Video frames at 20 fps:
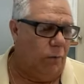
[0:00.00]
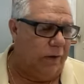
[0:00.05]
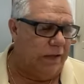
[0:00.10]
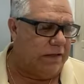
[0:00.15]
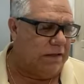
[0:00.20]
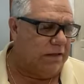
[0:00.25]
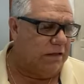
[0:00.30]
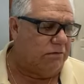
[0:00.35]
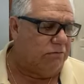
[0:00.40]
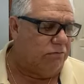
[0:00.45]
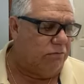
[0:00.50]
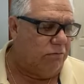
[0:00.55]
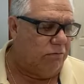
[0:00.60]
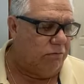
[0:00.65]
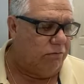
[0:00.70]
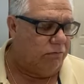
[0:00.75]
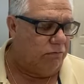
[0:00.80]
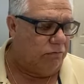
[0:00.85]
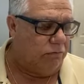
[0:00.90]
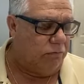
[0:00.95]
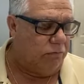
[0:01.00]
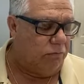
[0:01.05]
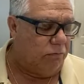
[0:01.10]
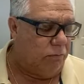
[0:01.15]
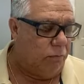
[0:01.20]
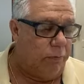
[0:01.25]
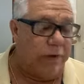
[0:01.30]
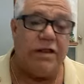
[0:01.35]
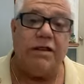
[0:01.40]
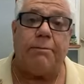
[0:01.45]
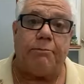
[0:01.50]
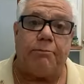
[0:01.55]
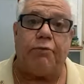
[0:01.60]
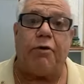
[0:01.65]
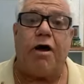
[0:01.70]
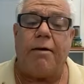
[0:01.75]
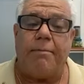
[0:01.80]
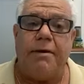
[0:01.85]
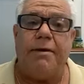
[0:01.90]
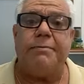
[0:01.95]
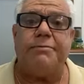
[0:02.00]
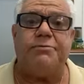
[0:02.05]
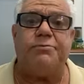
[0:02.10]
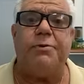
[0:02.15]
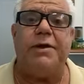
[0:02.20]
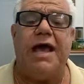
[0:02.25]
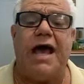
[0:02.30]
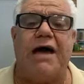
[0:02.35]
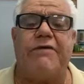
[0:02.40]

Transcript: With the, with the problems